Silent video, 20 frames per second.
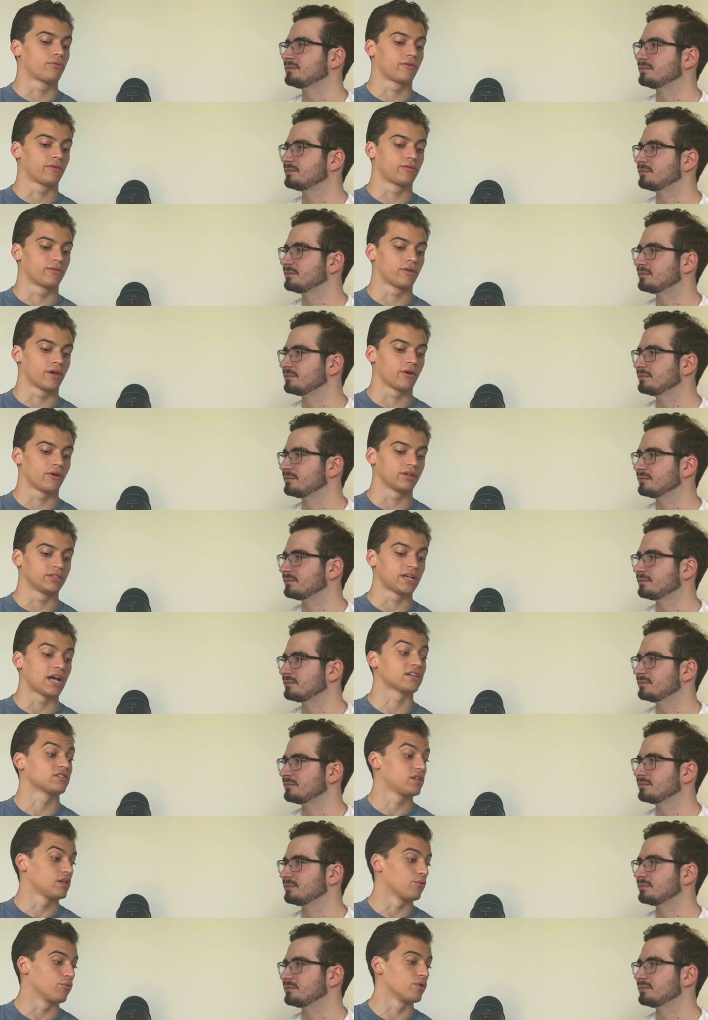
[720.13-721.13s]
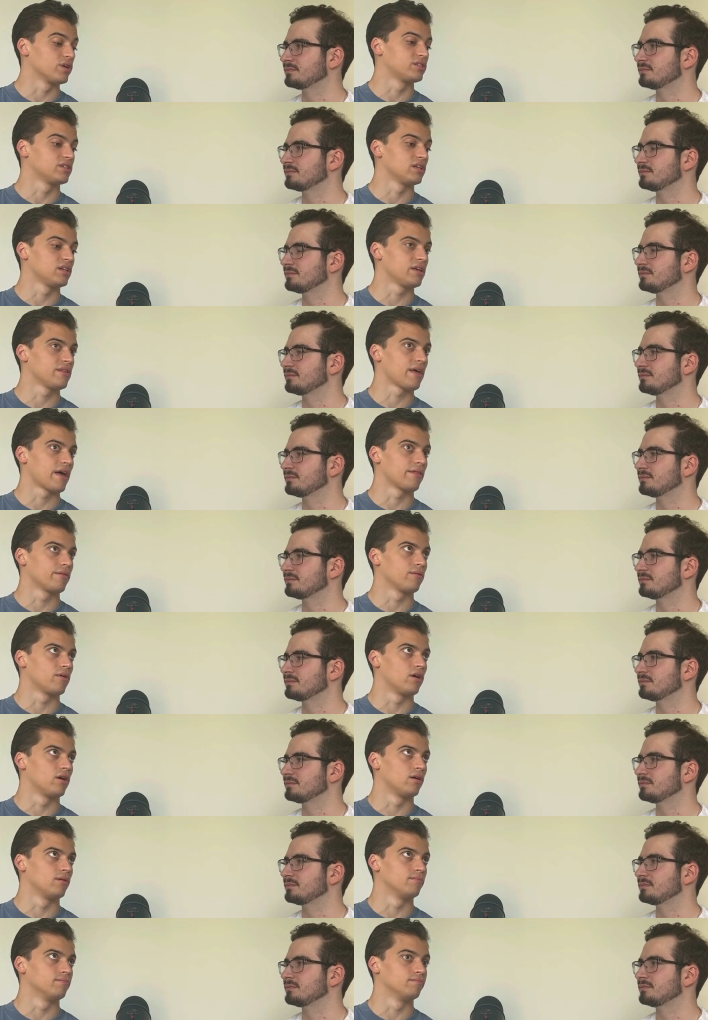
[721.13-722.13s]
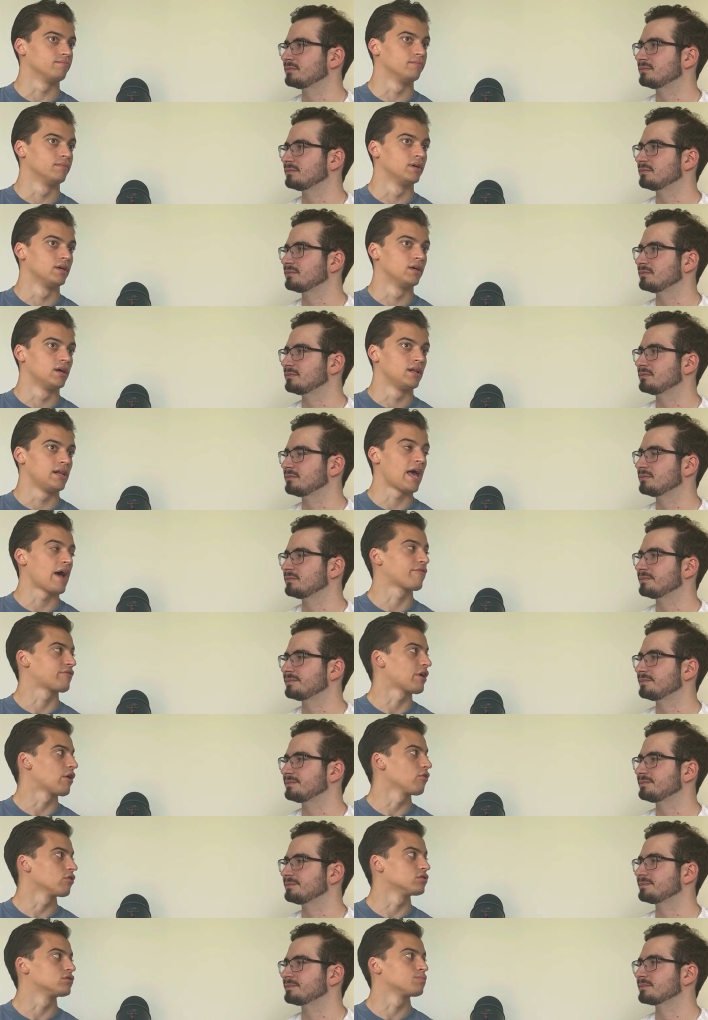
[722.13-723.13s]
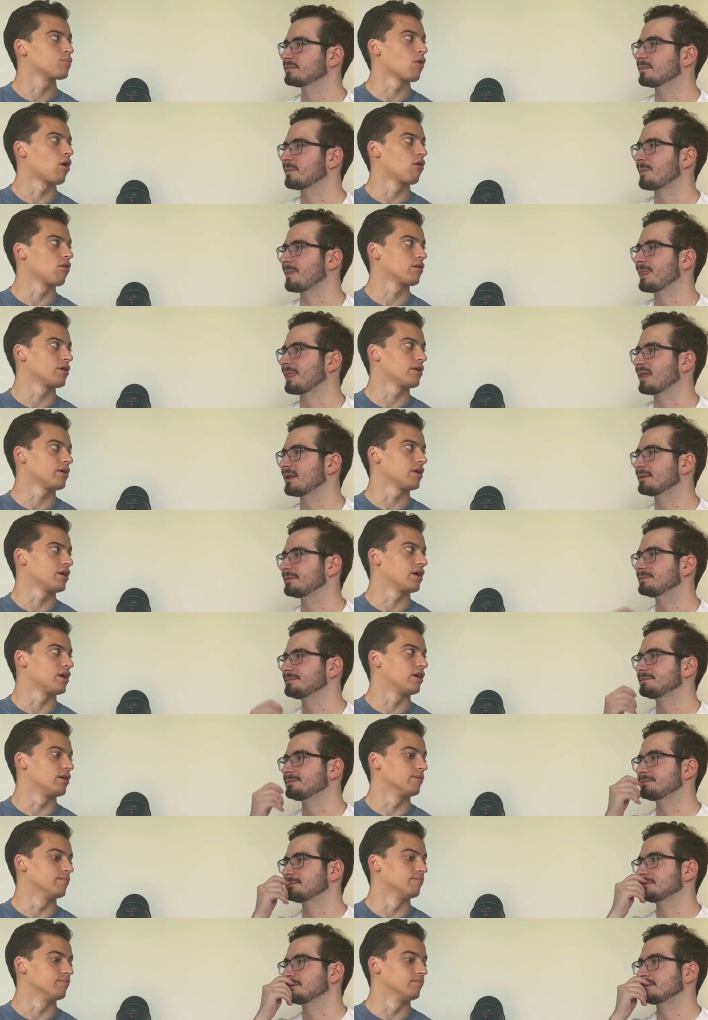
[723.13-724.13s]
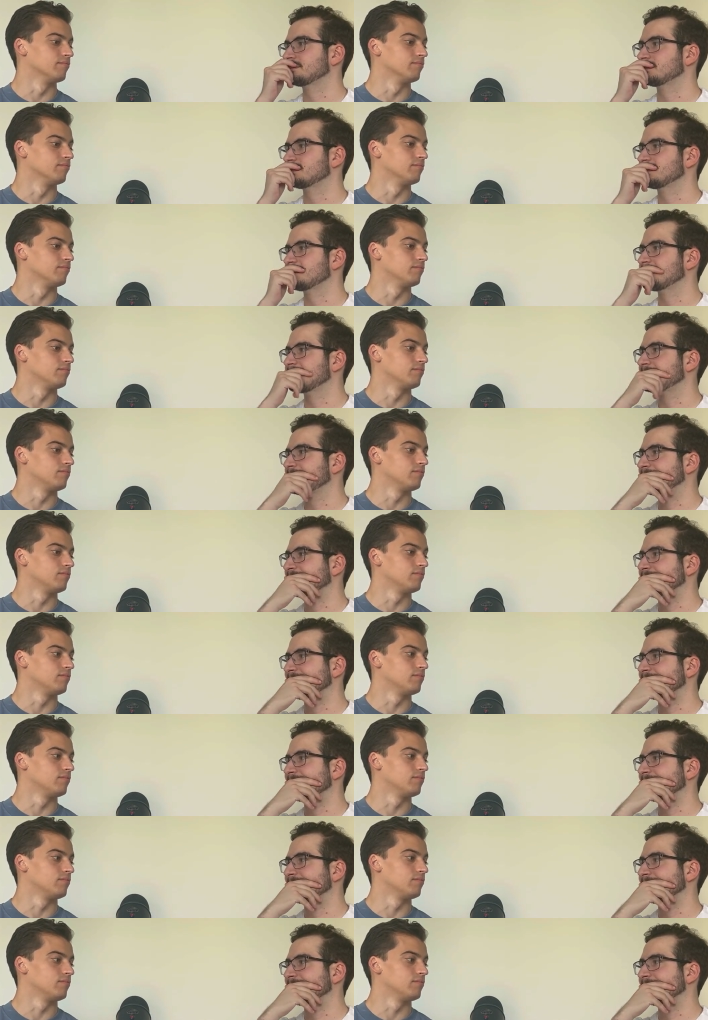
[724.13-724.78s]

Speaker 1: of theories actually recently that um, Laugh Tale is probably um,